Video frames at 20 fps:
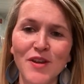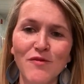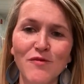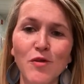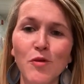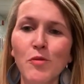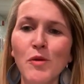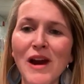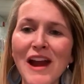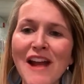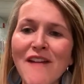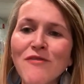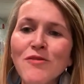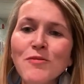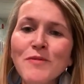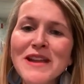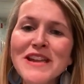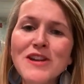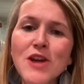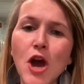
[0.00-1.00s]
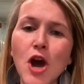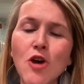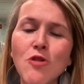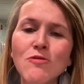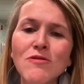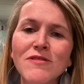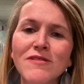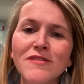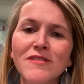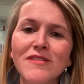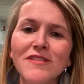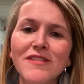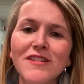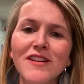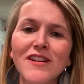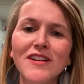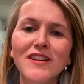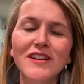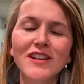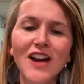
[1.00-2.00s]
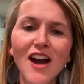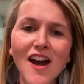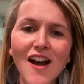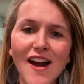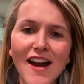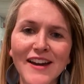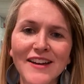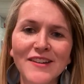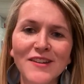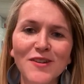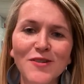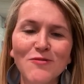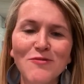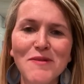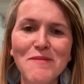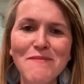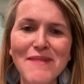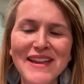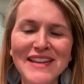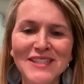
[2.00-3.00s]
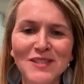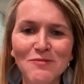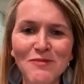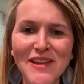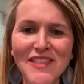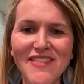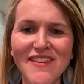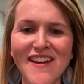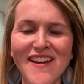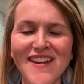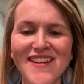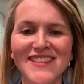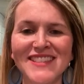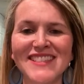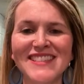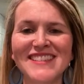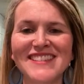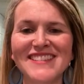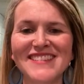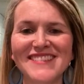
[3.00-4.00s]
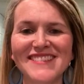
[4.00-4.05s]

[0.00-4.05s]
for wherever we go, God remains with us.